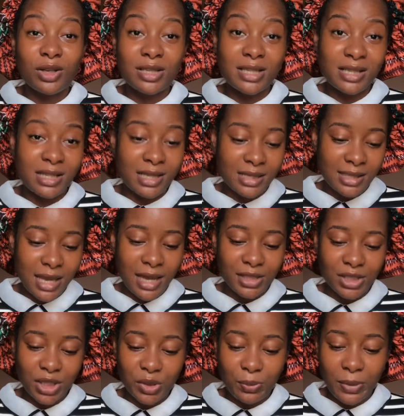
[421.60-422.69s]
in this
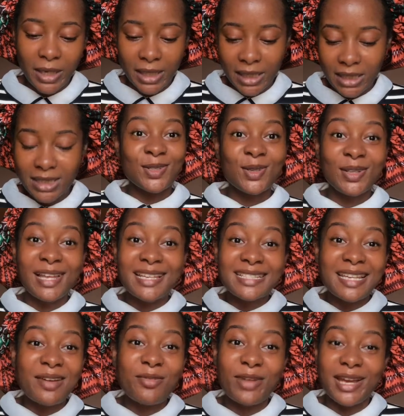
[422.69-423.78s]
eyeshadow palette, so let's
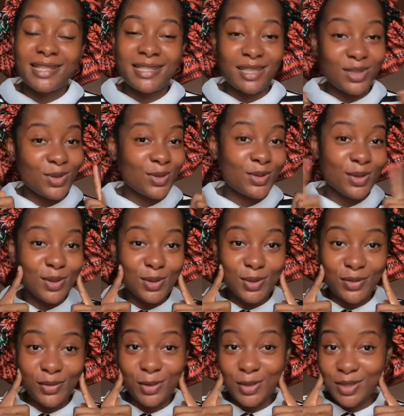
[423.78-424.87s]
get right into the
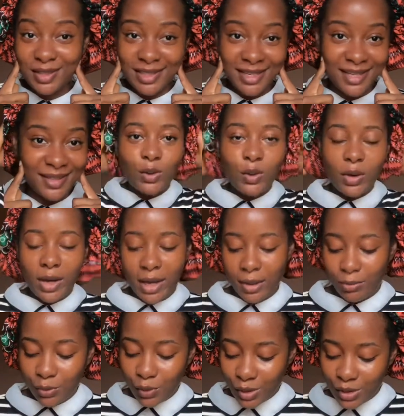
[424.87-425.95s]
look for today. So
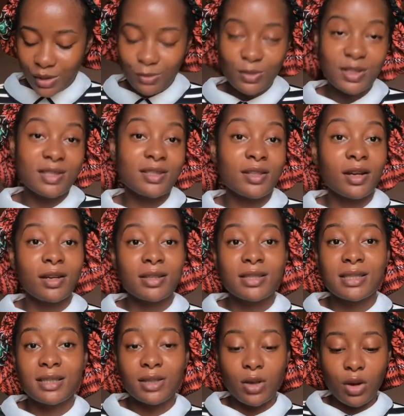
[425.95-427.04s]
I'm going to be
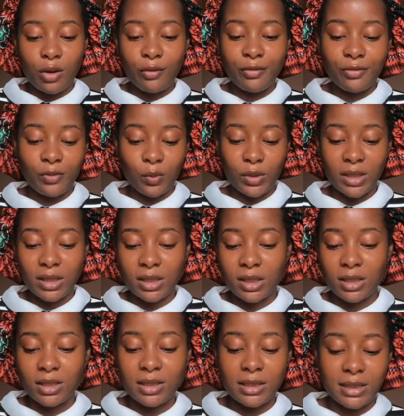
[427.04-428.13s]
starting off with
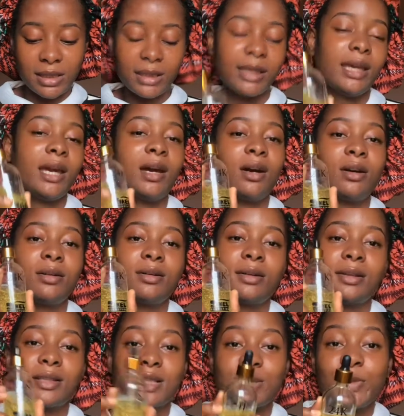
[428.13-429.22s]
the Zikel
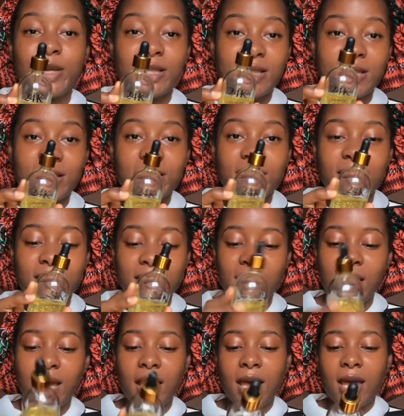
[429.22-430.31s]
Cosmetics
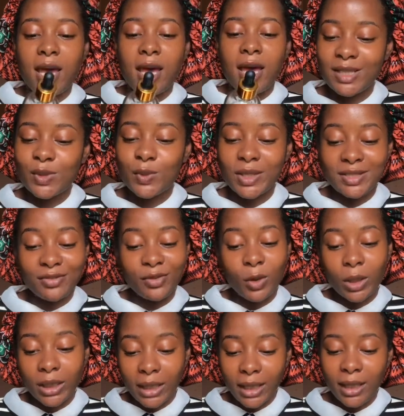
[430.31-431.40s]

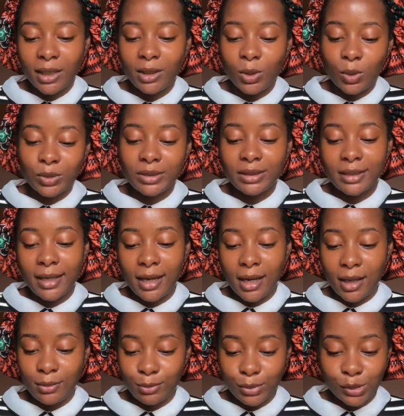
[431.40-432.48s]
24K Golden
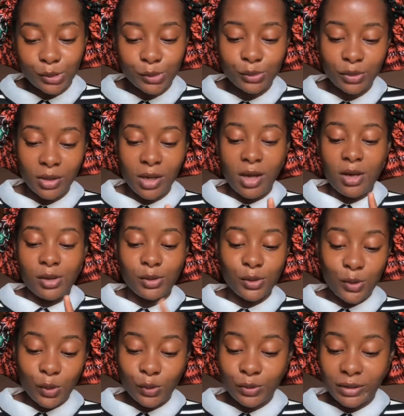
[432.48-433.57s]
Ample
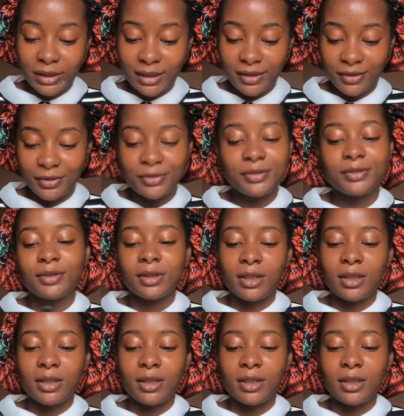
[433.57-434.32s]
Gold Leaf.